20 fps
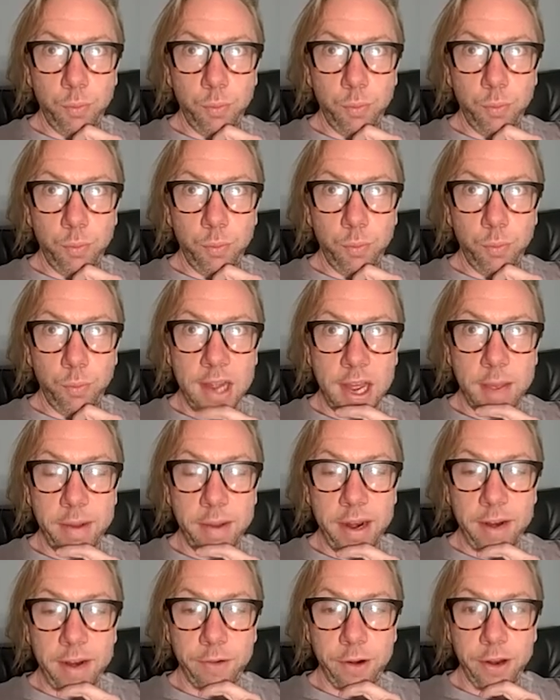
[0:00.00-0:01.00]
put the time
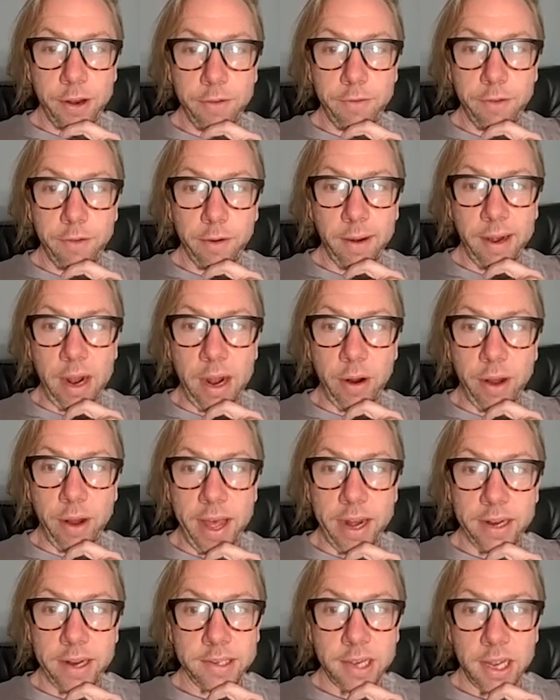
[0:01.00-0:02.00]
and effort into figuring it out
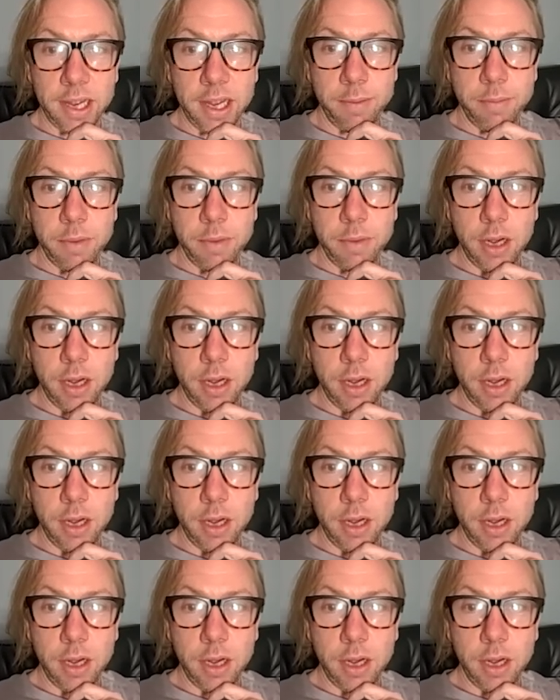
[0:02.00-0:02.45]
ahead of time,